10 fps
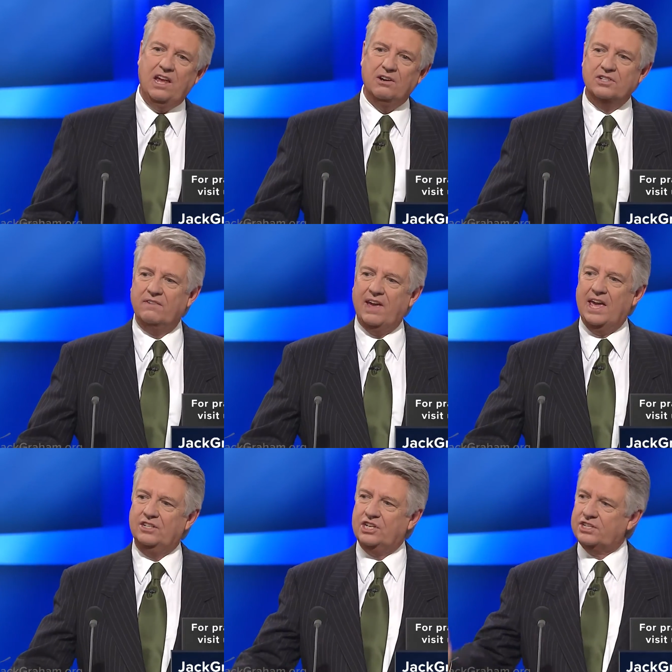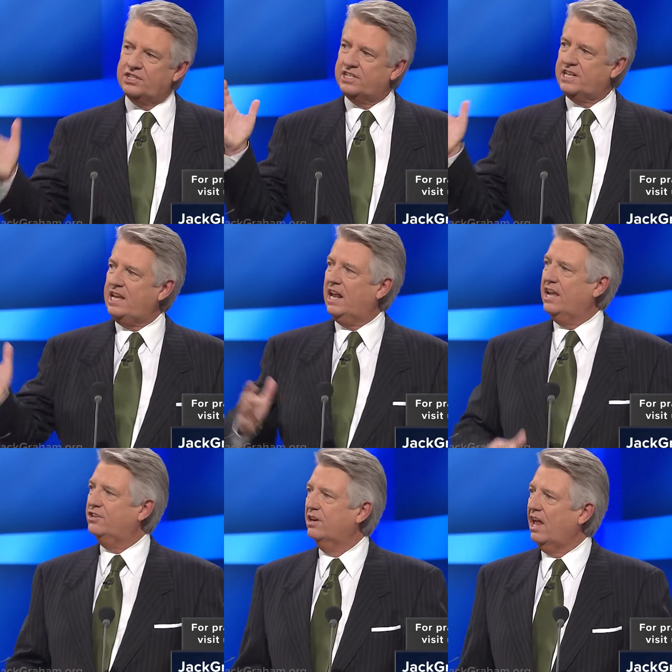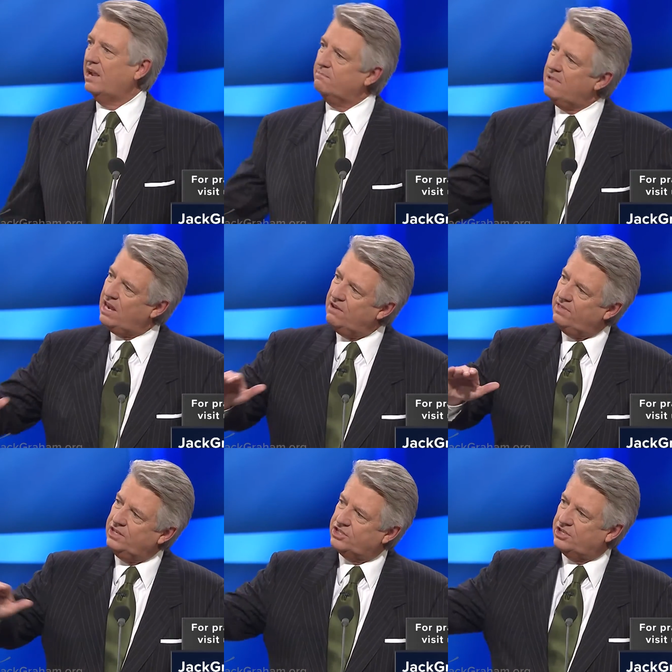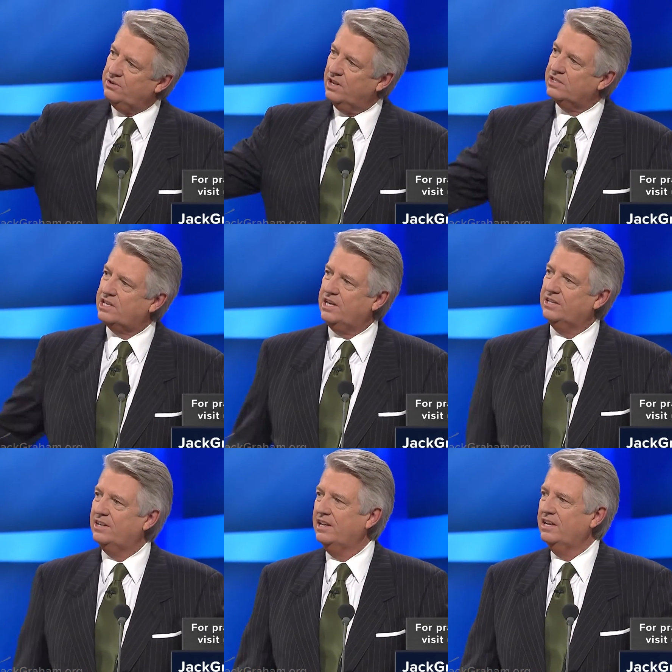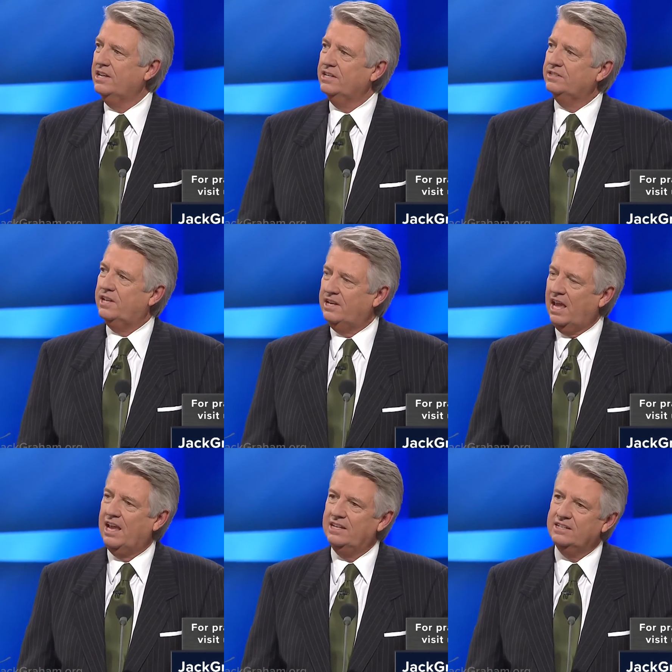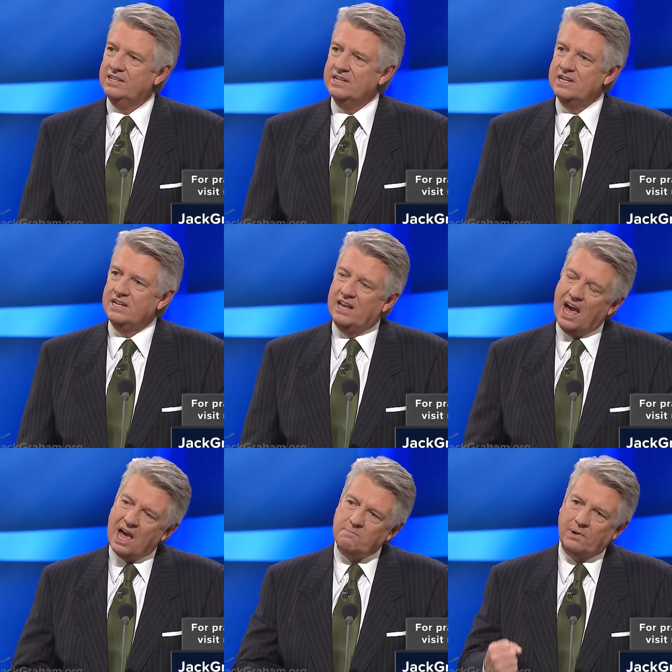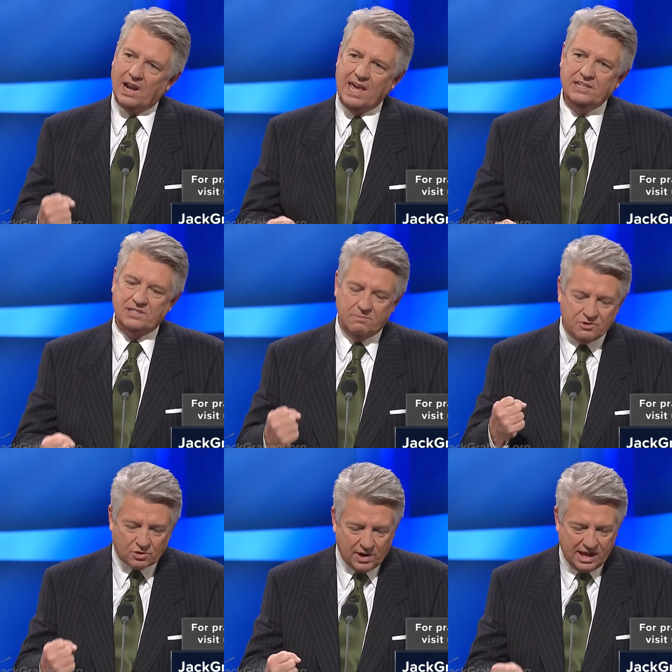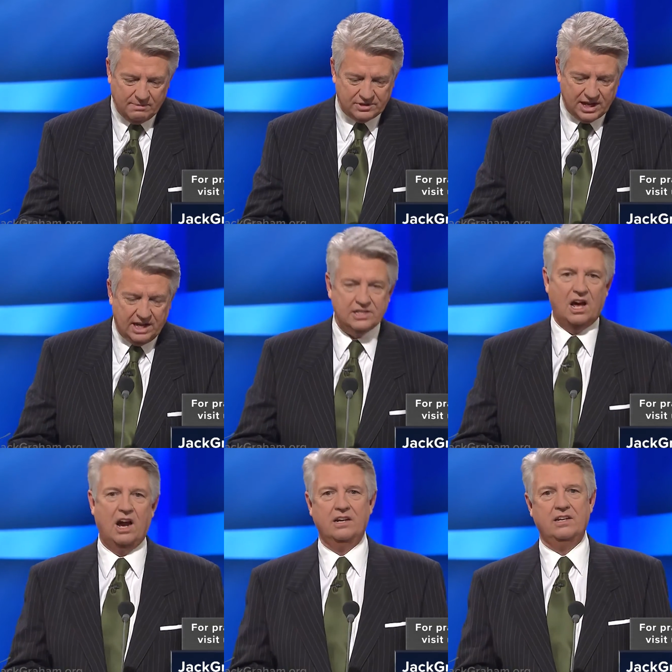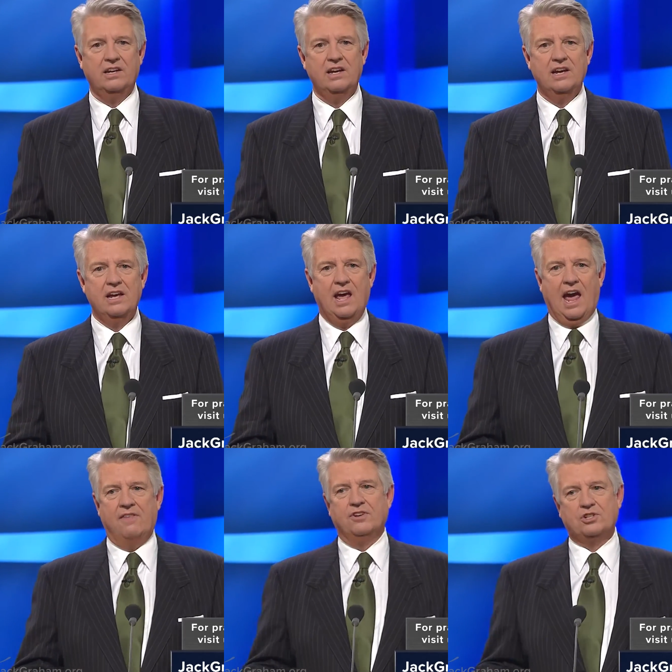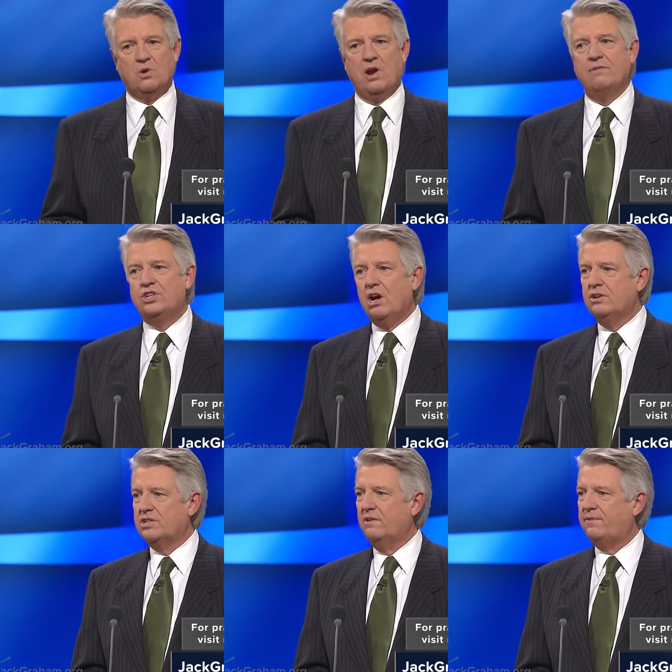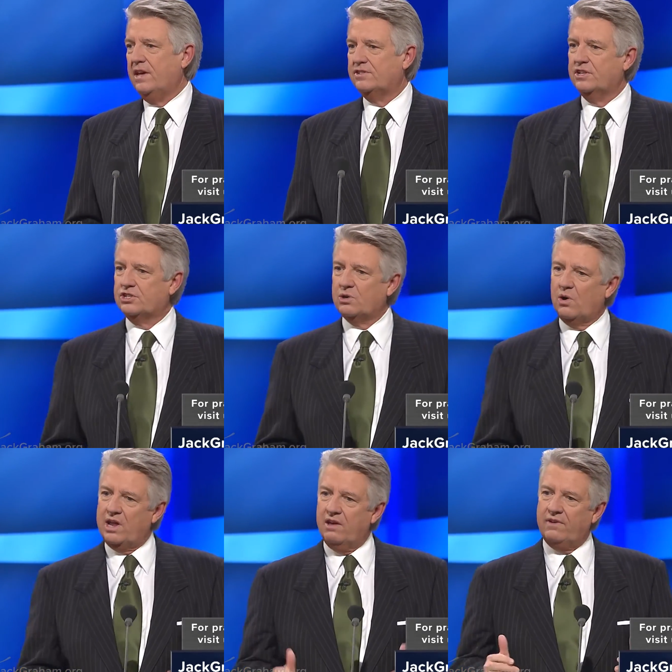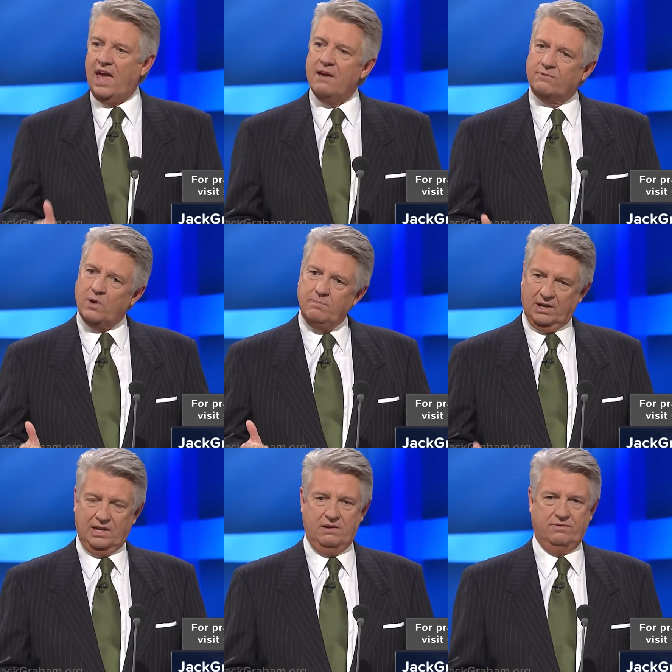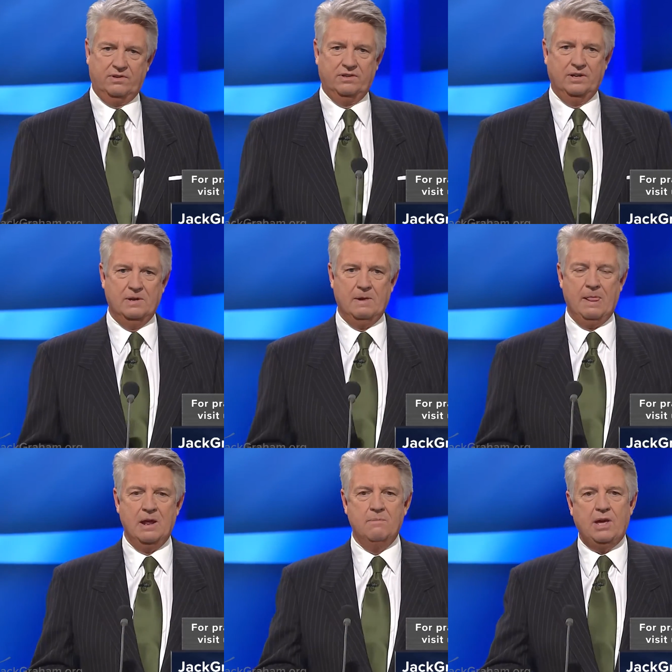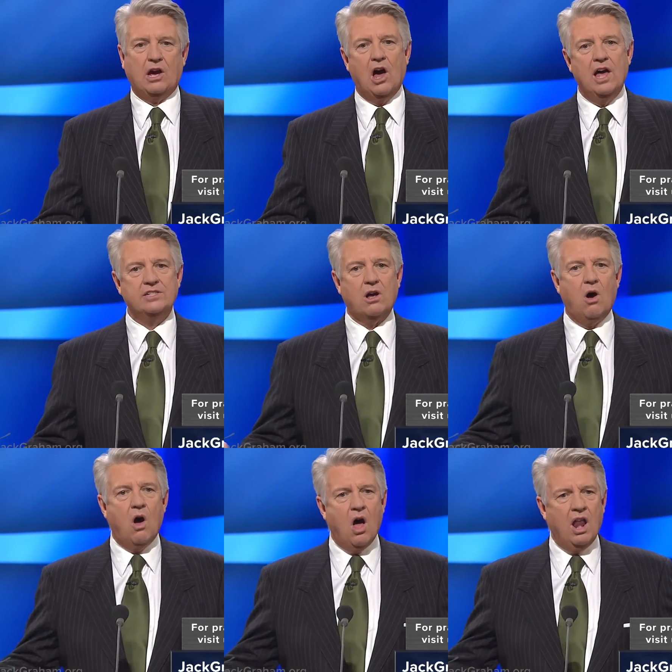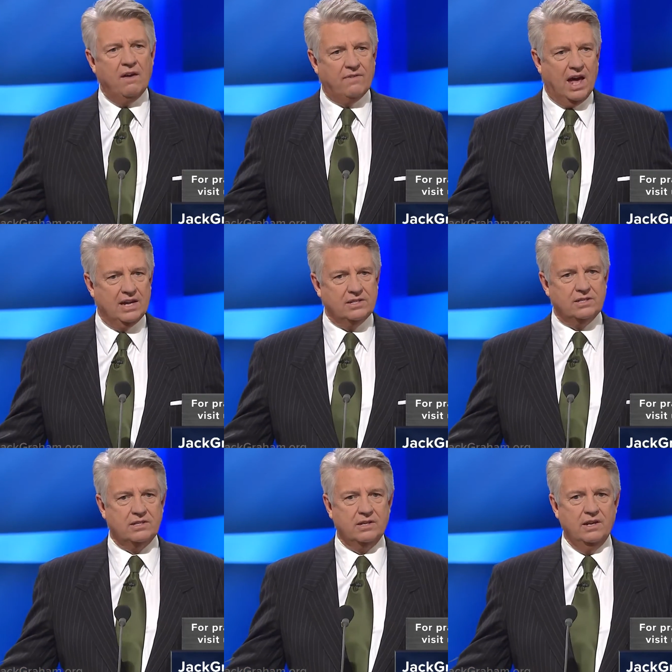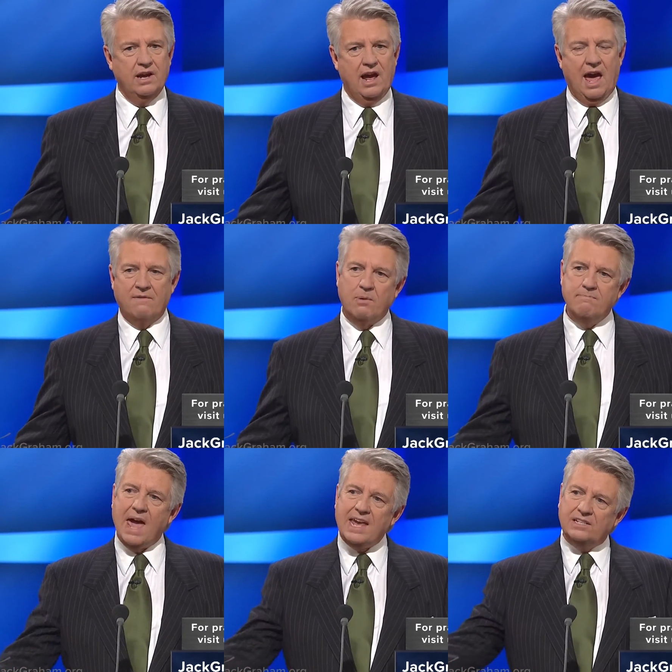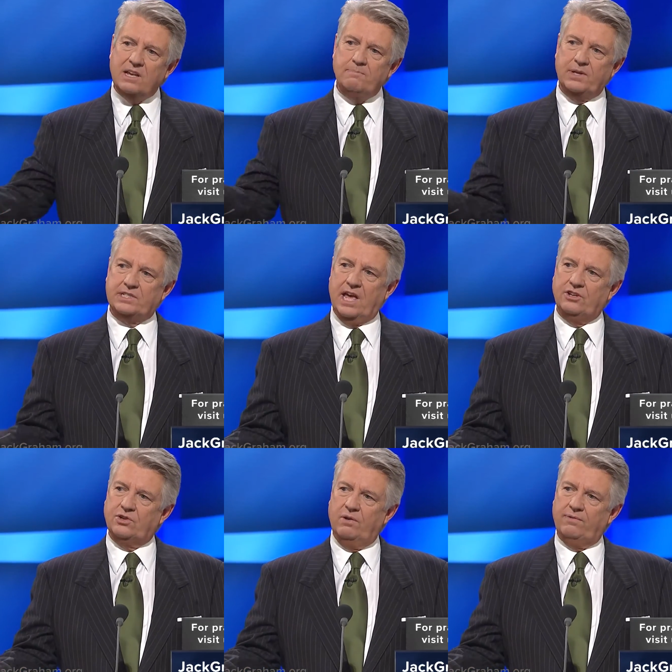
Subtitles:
years of age, just a teenager like many of these students here today, God placed some dreams in his heart. And the story of Joseph is the story of every believer, because all of us have amazing potential